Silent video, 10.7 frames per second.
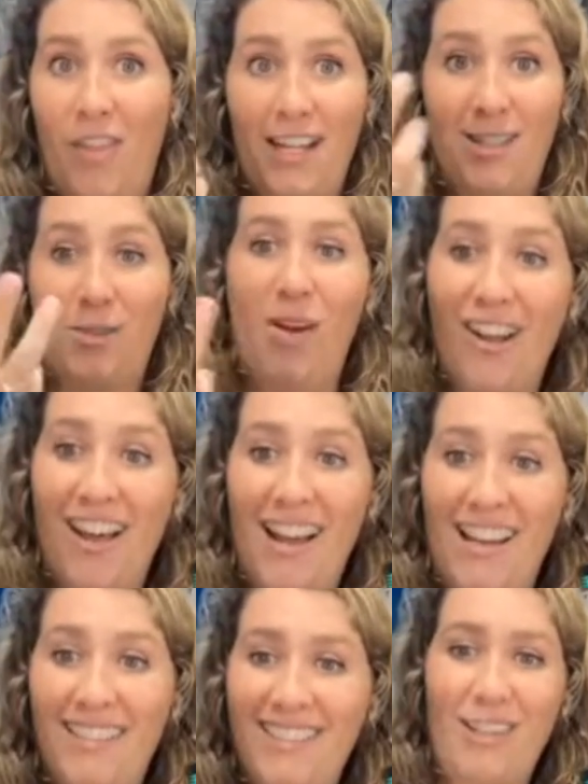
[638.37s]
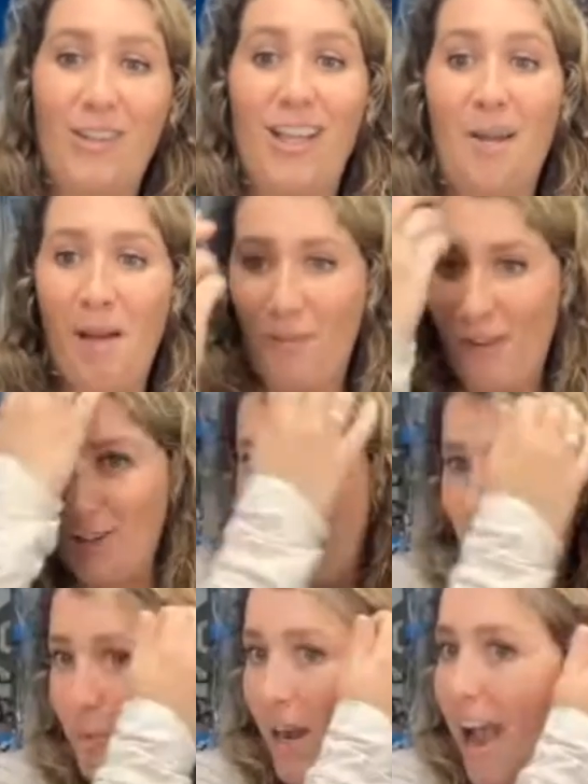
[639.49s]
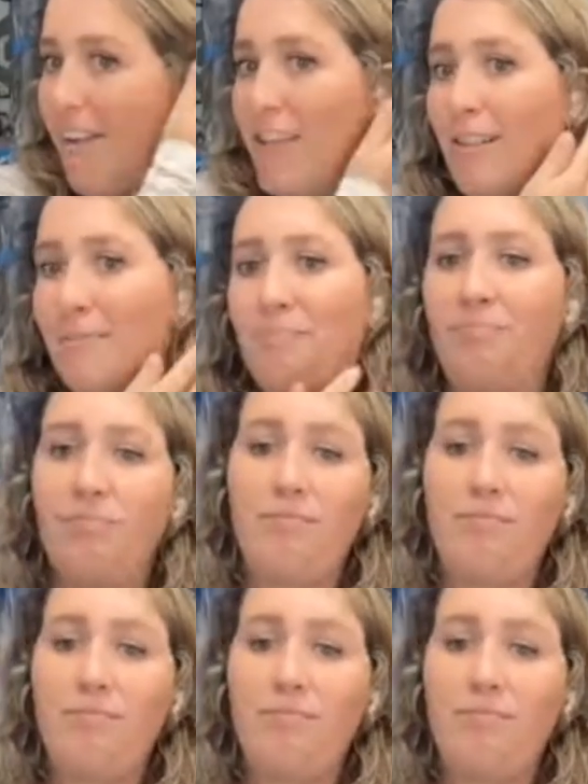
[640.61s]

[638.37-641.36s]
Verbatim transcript: That's the wrong gun. You know, the gun malfunctions, what have you.